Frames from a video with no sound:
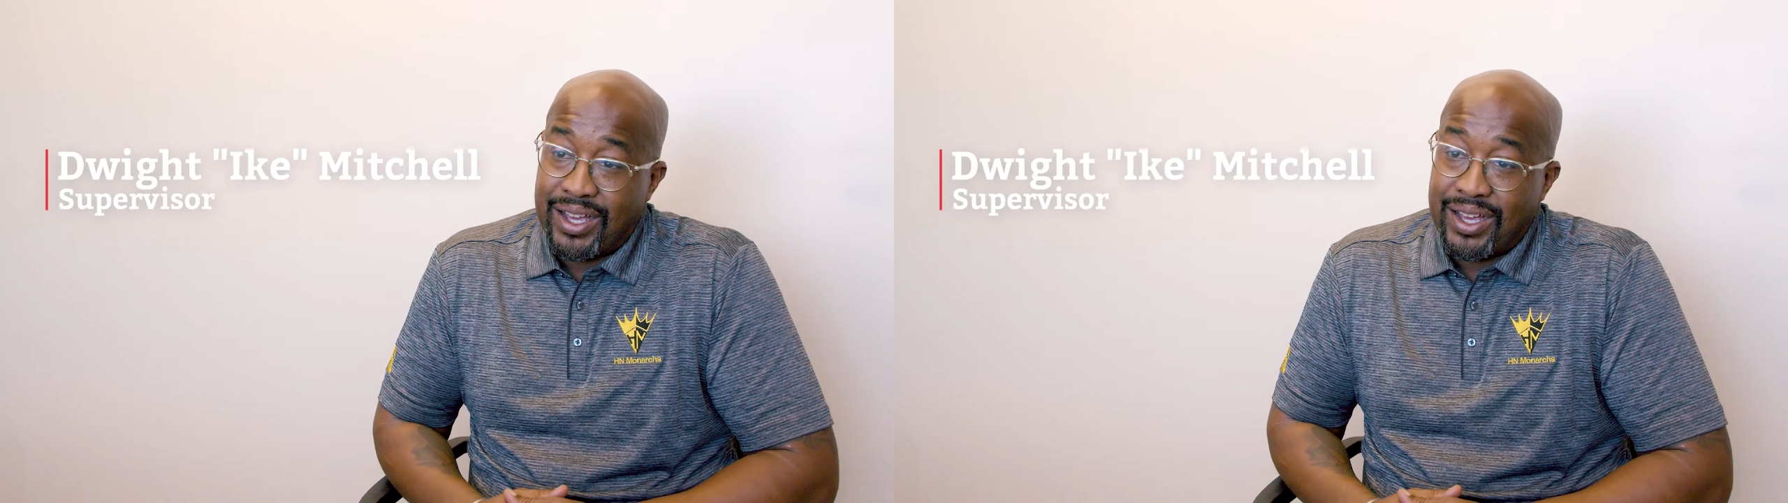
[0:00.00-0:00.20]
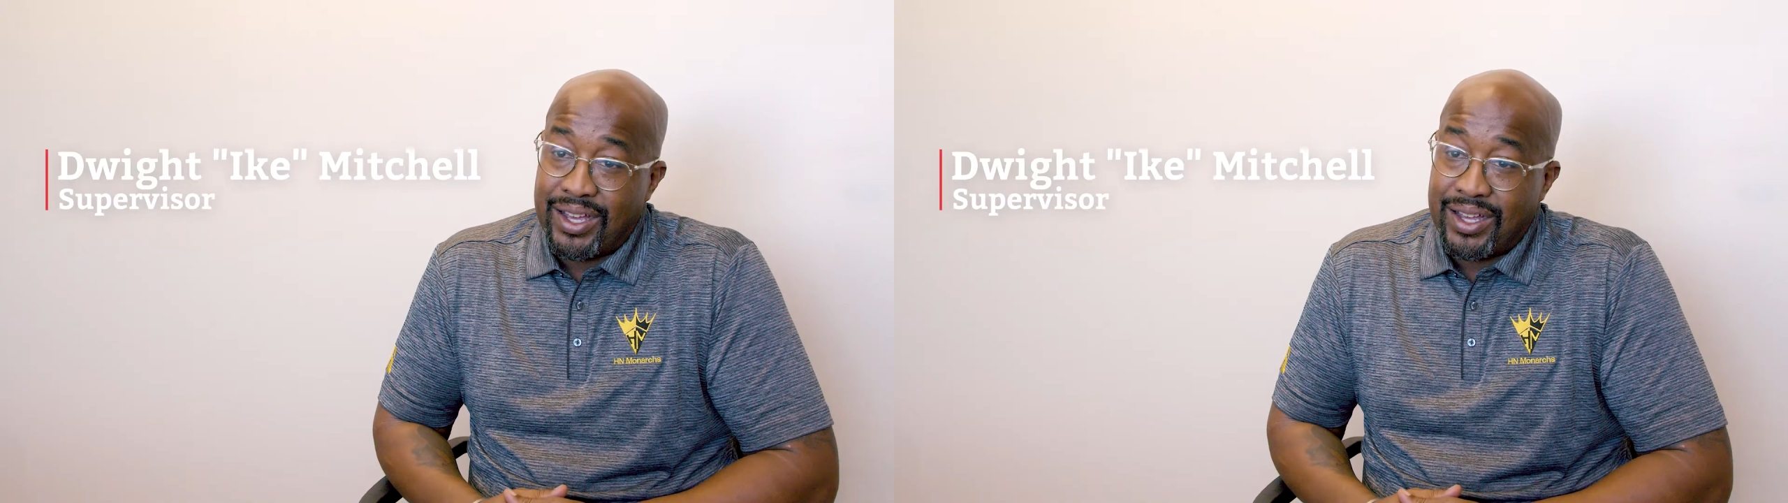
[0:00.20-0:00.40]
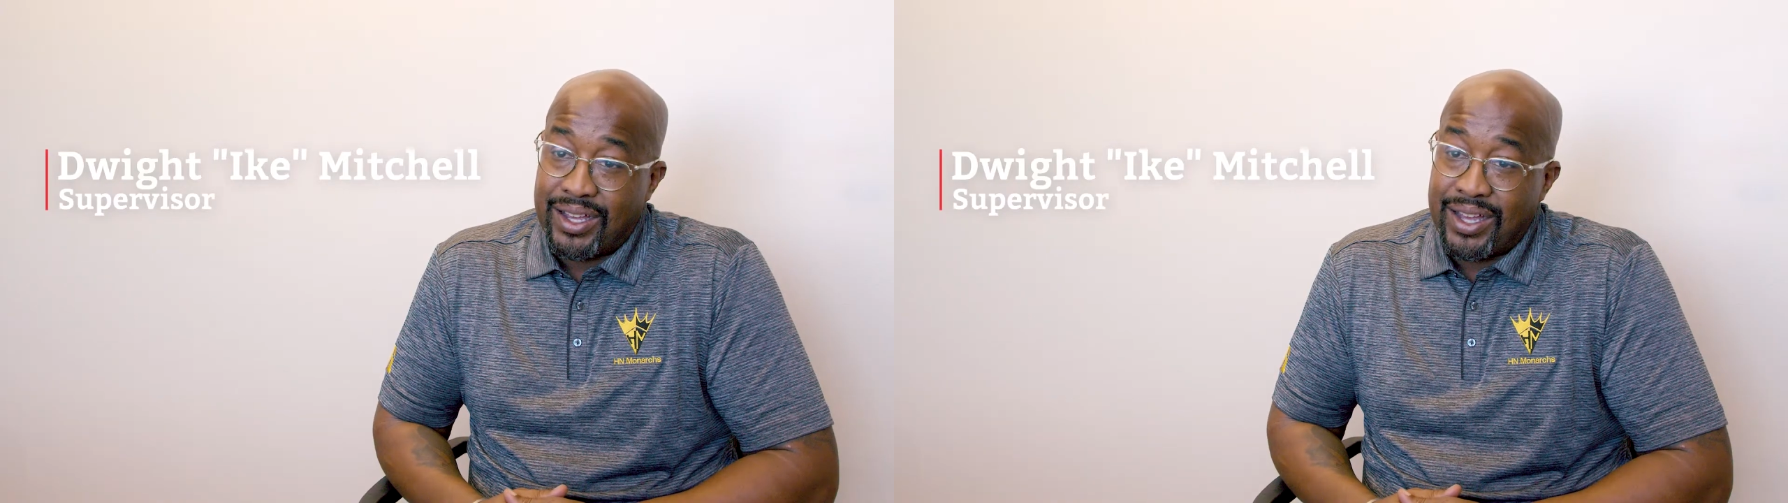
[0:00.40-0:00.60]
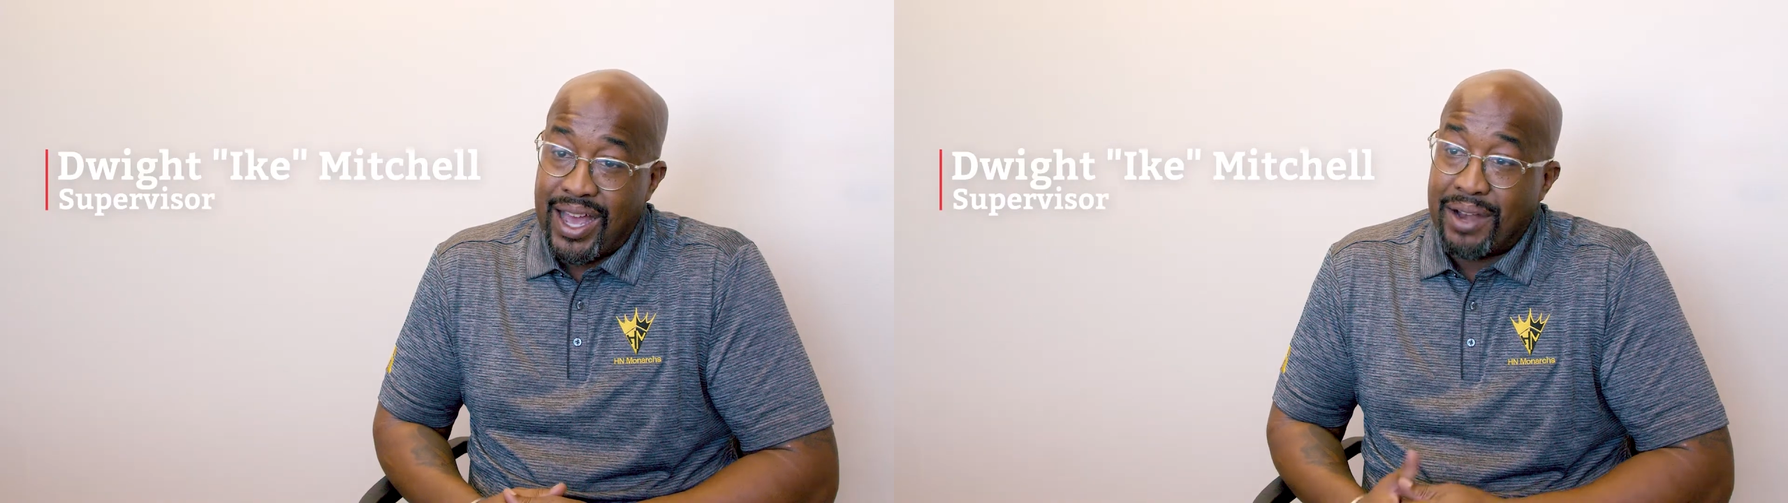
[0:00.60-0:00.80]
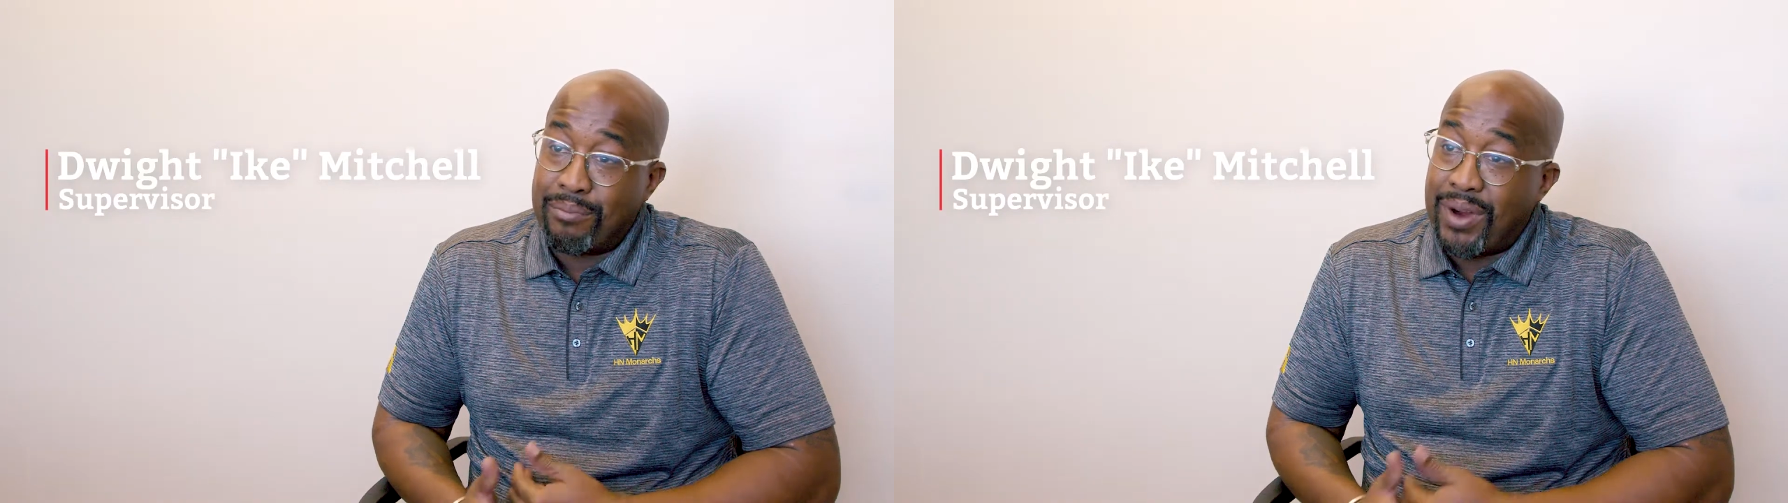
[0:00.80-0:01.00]

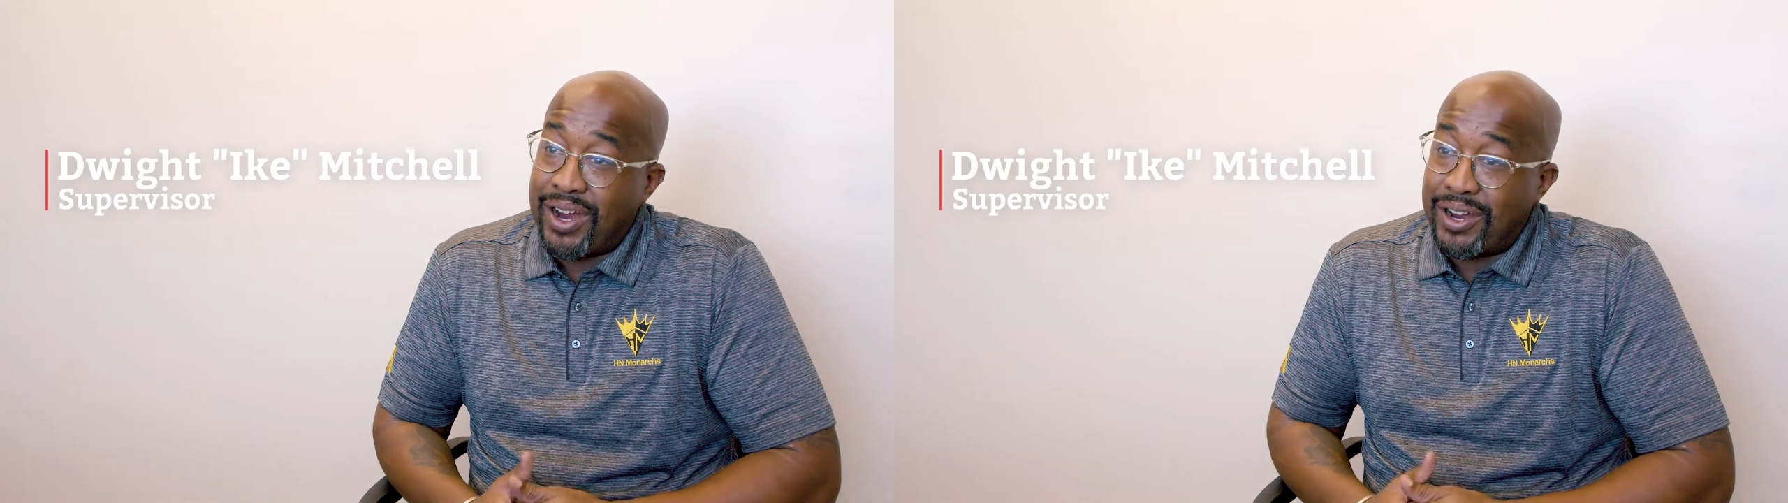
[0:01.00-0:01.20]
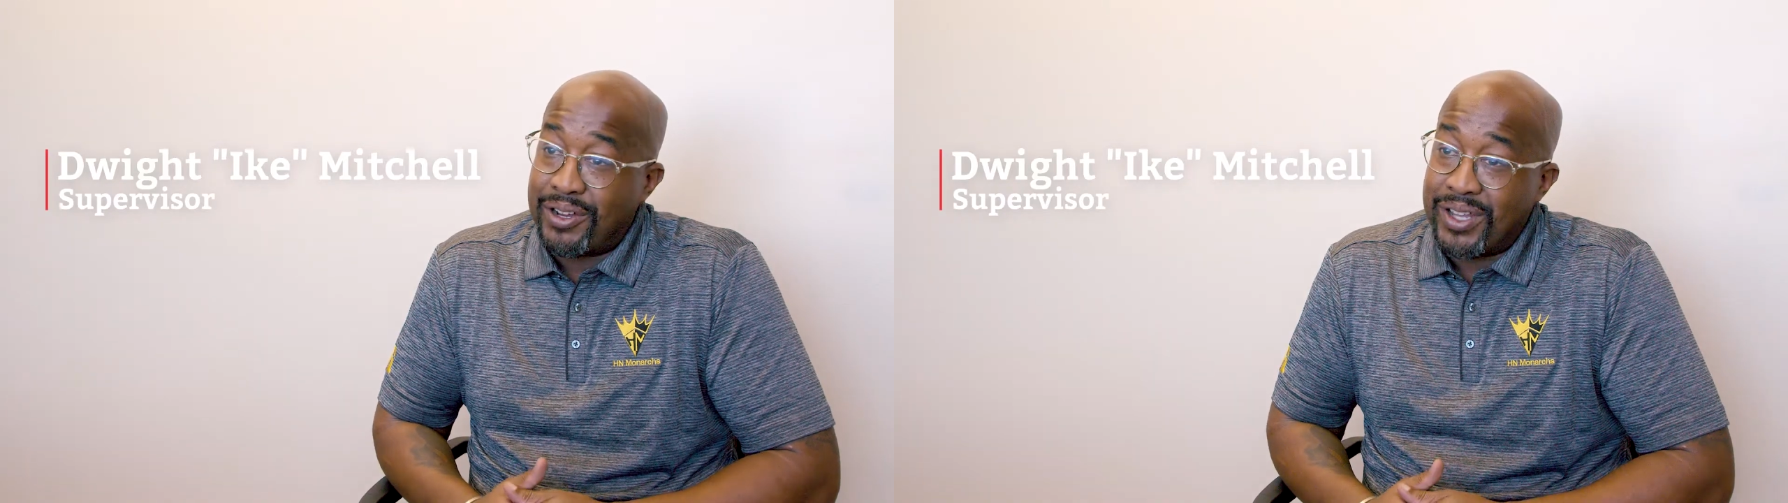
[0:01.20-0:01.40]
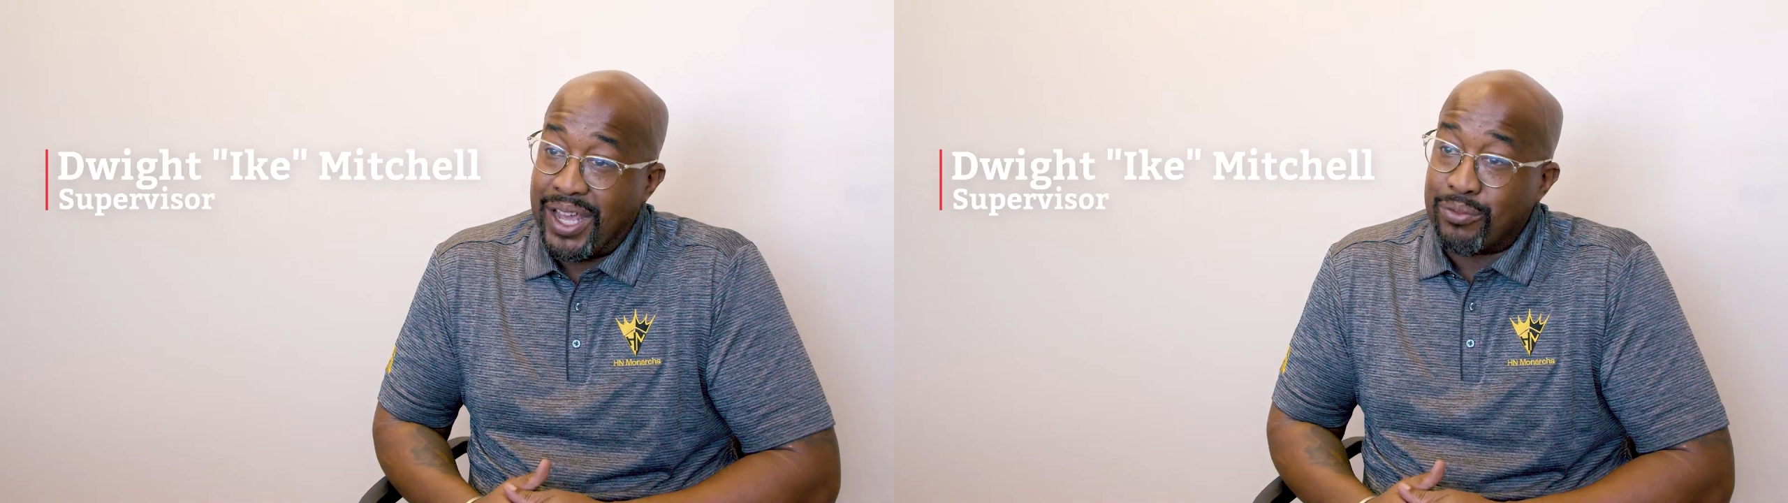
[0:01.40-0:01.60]
I admired